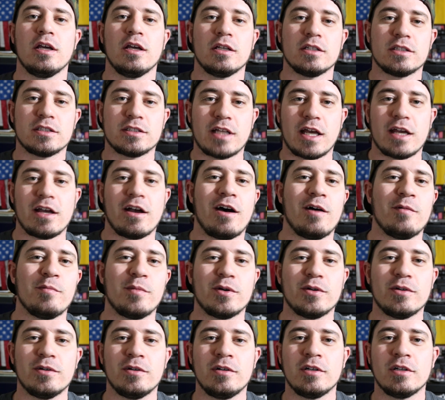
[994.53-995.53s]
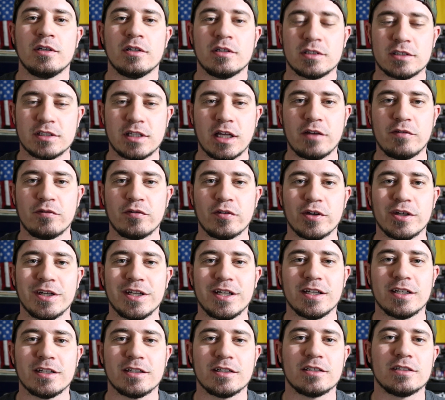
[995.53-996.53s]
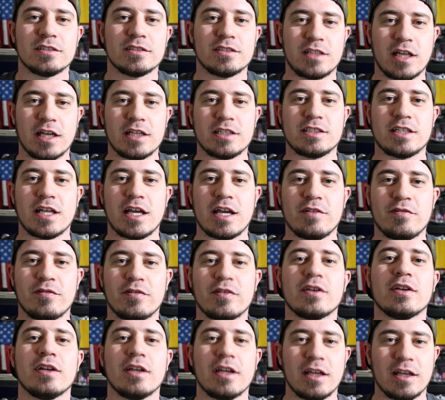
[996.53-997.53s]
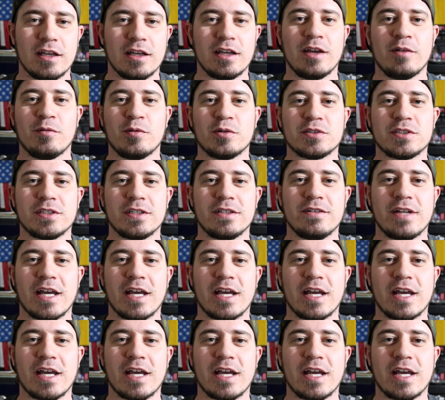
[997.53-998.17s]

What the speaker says: Stay humble, stay free, stay safe, and we'll see you